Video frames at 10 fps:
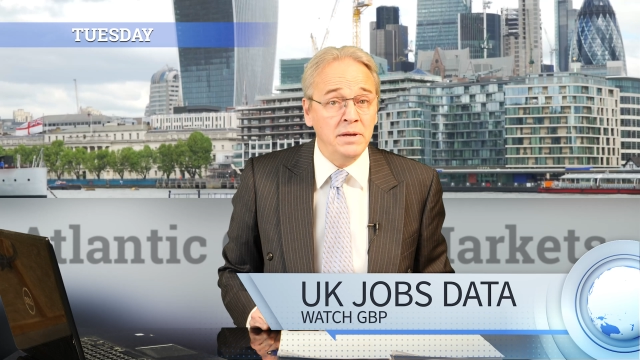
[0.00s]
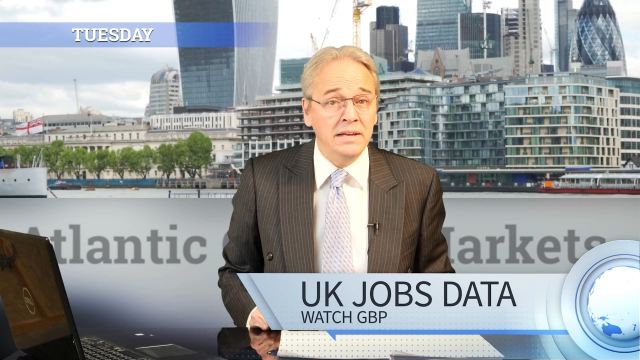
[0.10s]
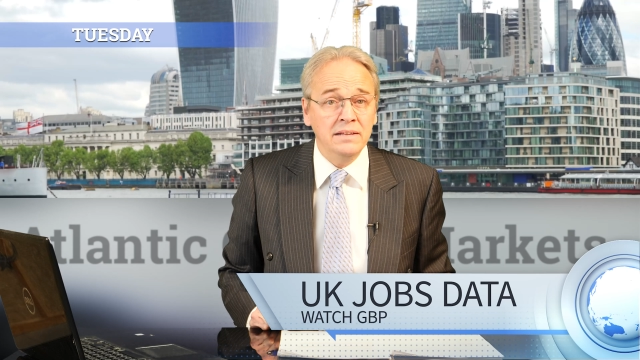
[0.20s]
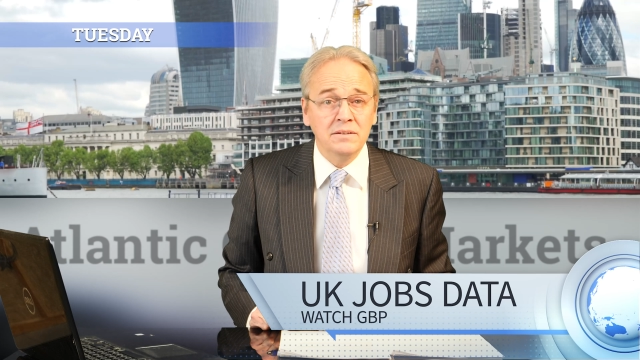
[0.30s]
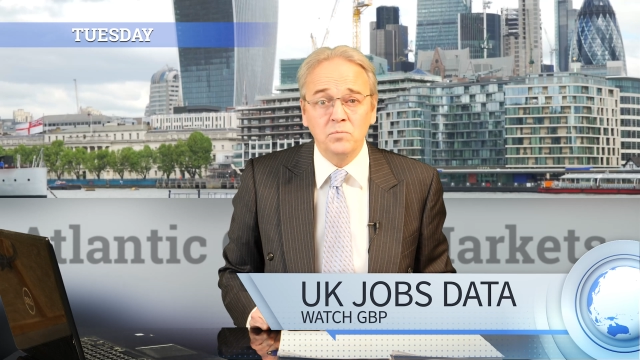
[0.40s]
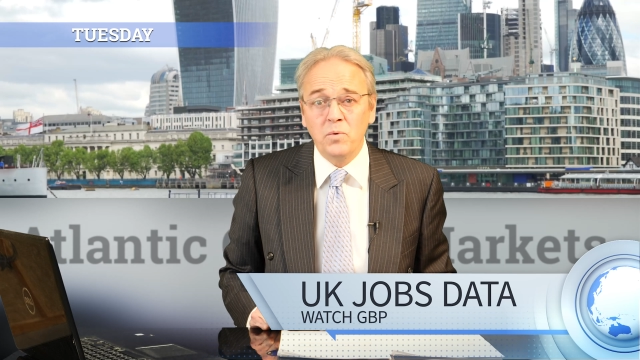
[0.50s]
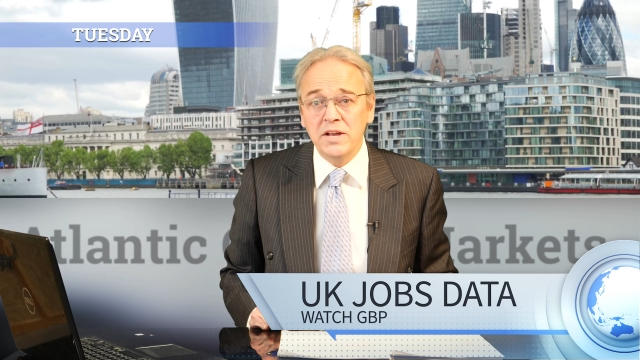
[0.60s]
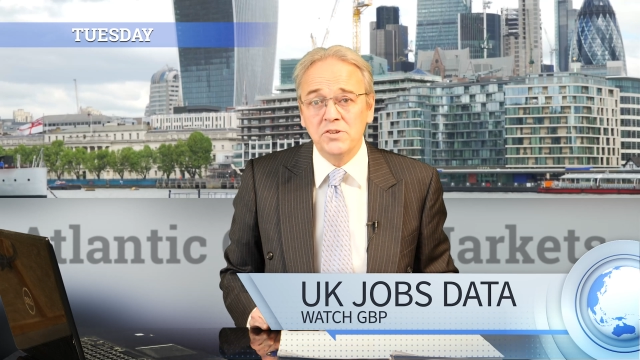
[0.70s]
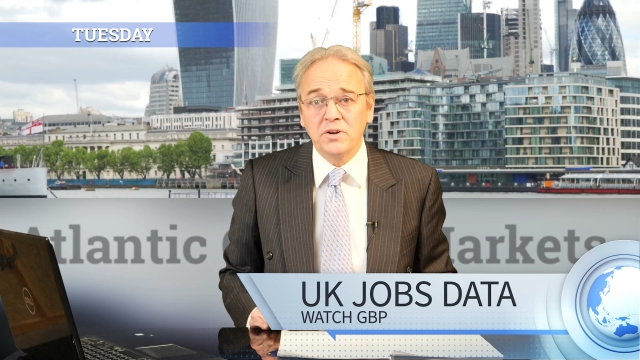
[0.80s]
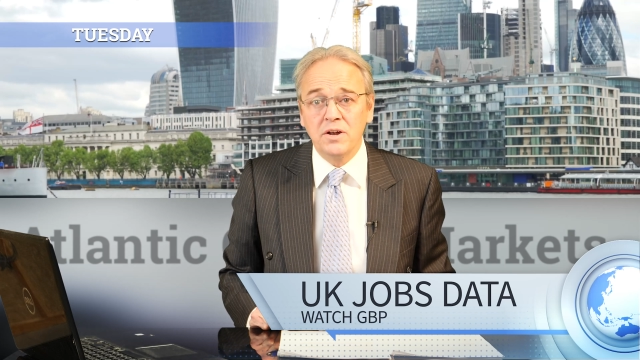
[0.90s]
meaning that
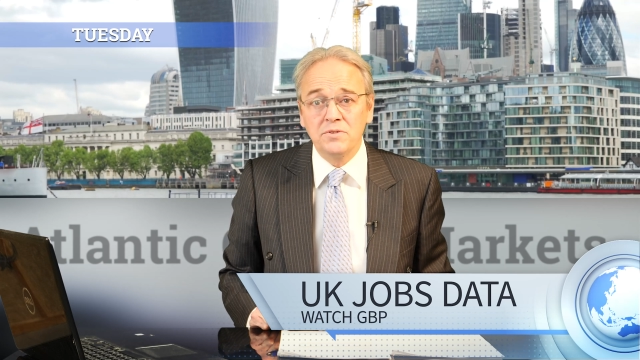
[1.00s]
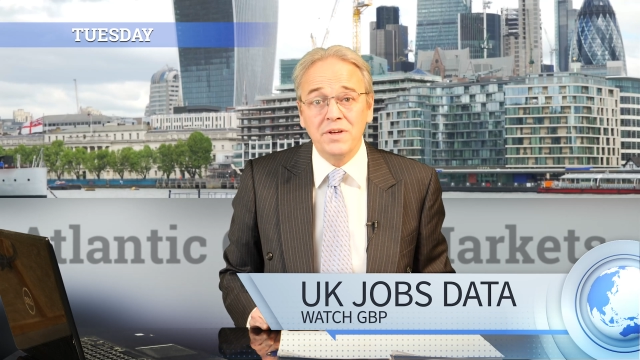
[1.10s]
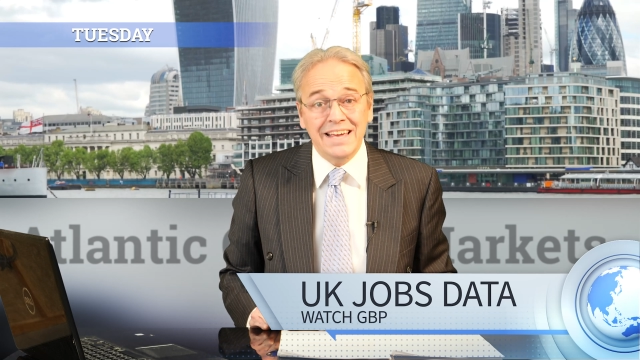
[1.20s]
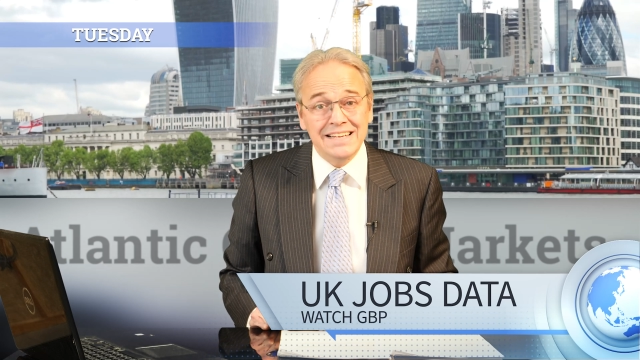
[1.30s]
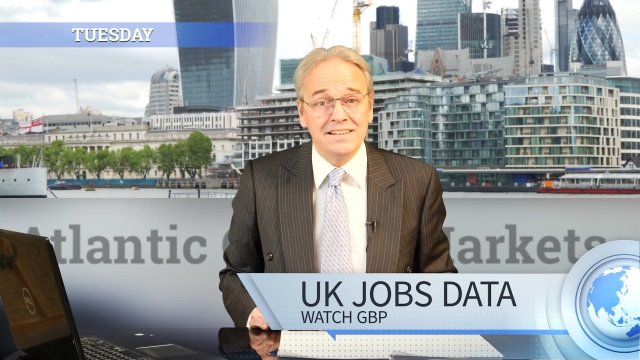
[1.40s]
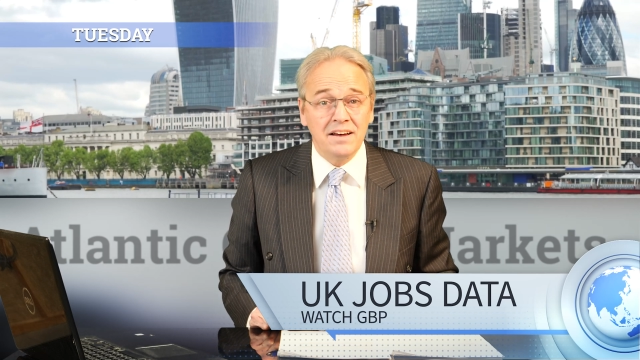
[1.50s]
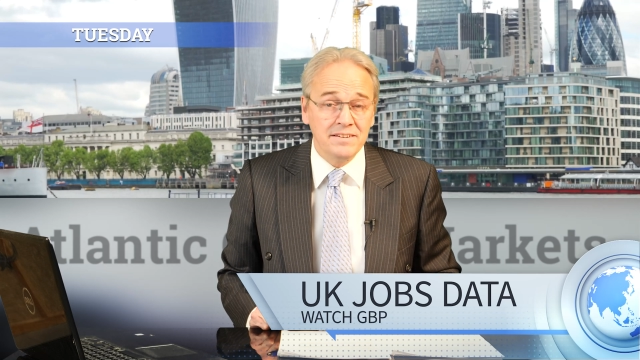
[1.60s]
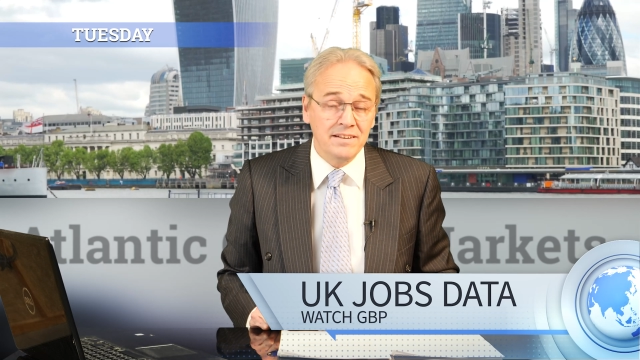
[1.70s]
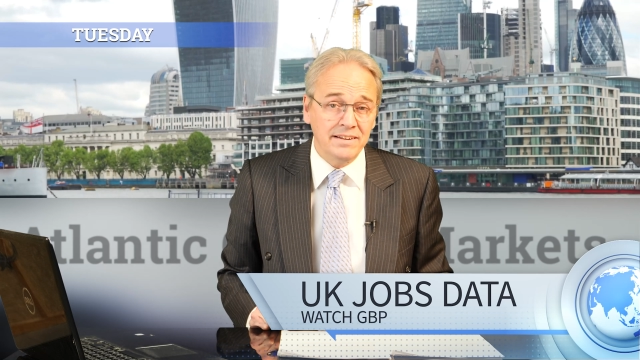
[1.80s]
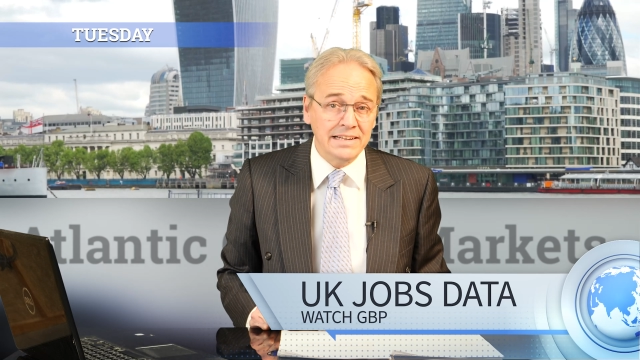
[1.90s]
wage growth is
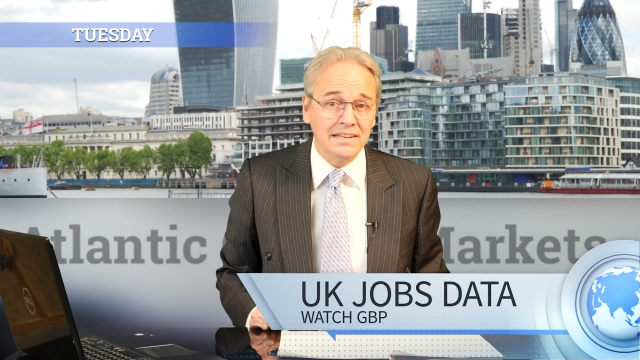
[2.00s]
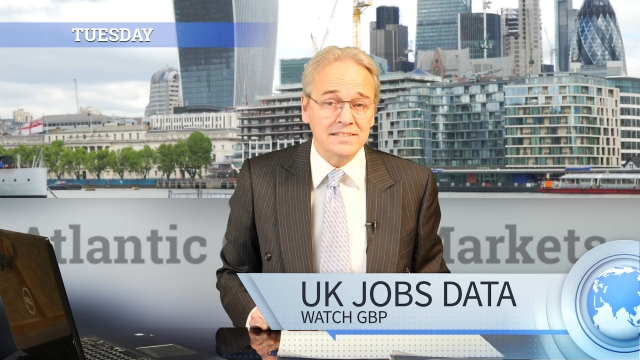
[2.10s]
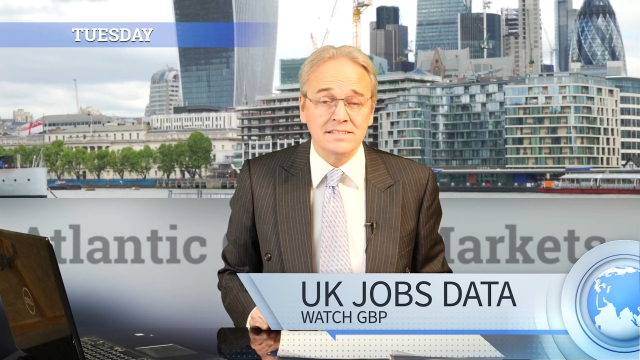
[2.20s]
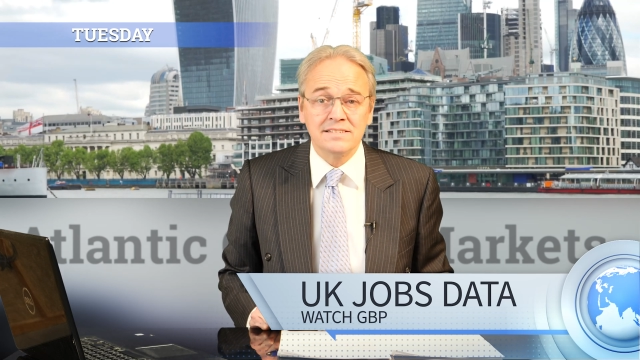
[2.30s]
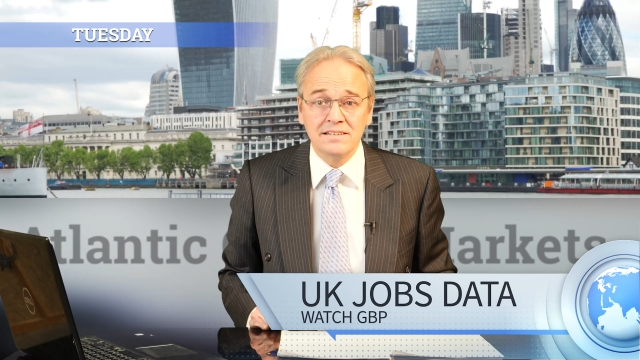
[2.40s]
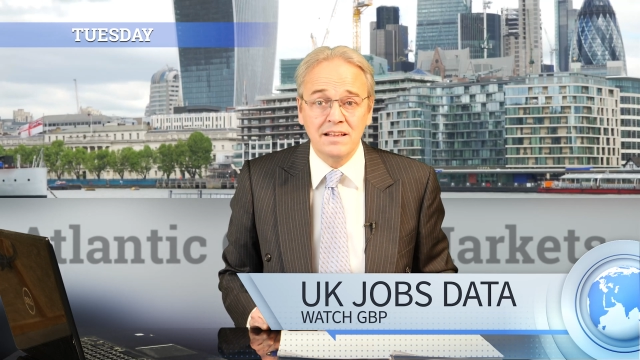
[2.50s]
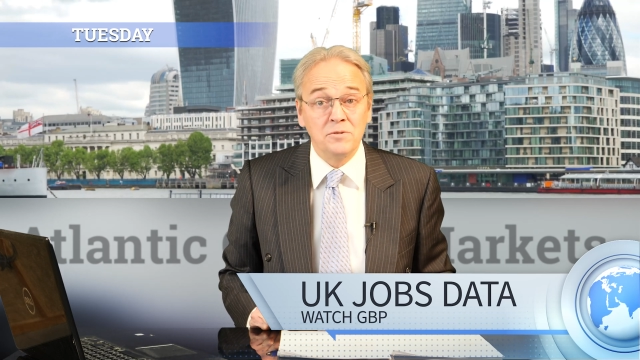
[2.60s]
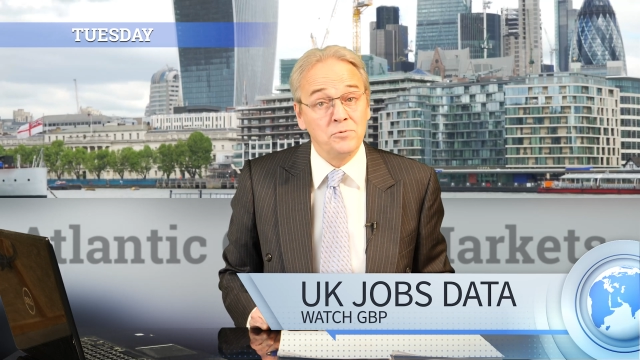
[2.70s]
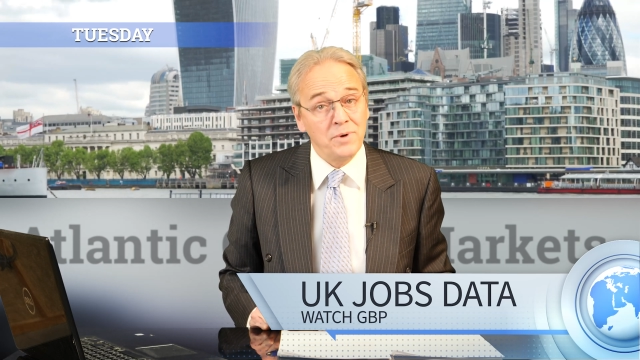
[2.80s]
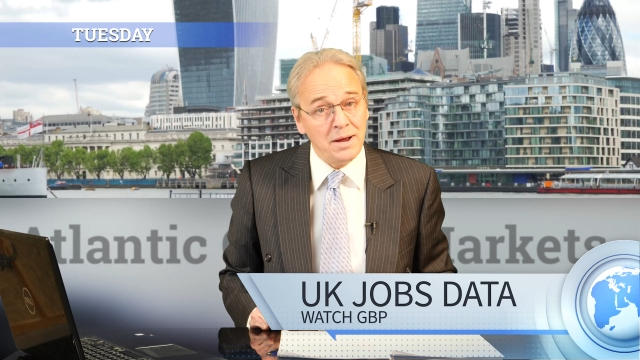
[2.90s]
unlikely to slow
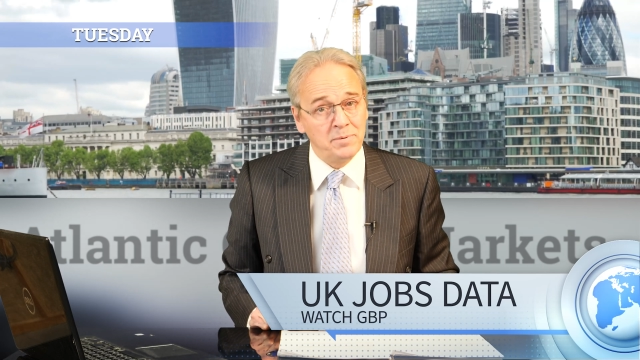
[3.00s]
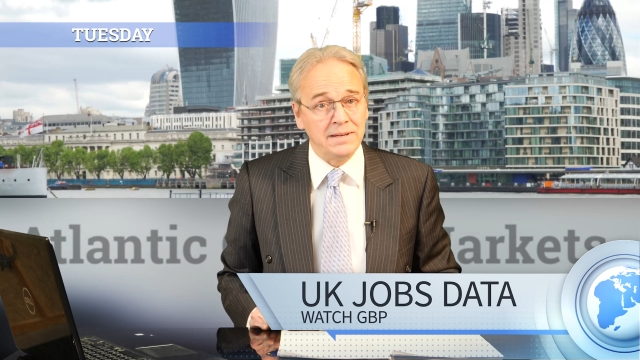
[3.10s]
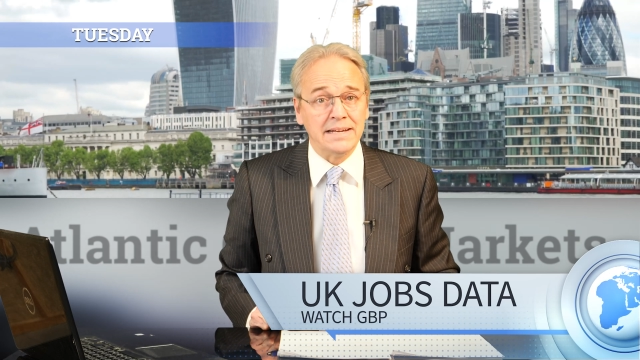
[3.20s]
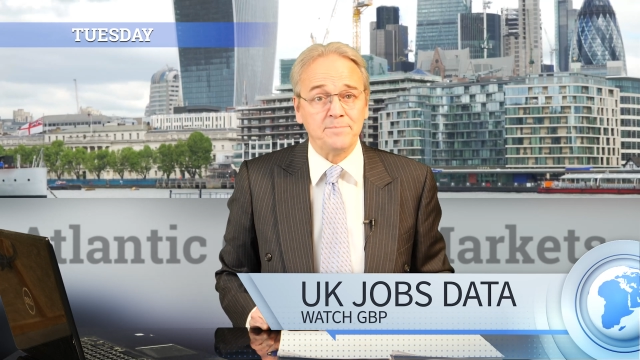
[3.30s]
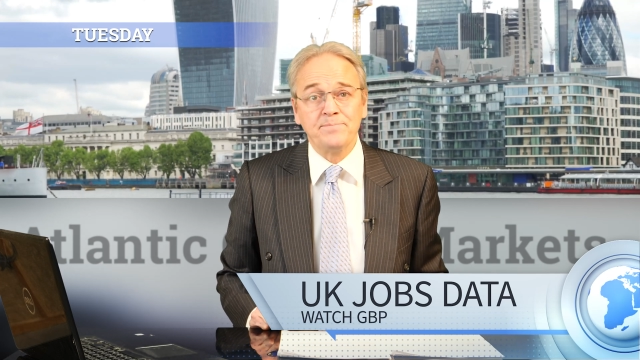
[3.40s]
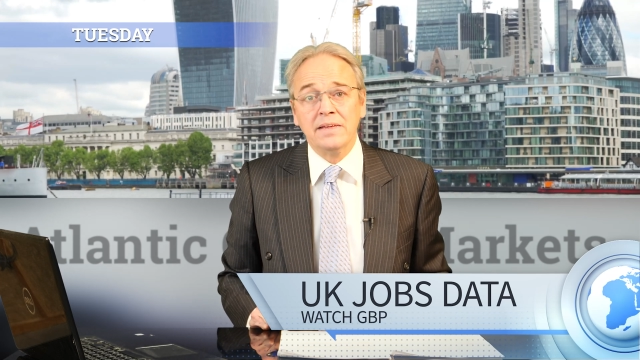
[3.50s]
rapidly.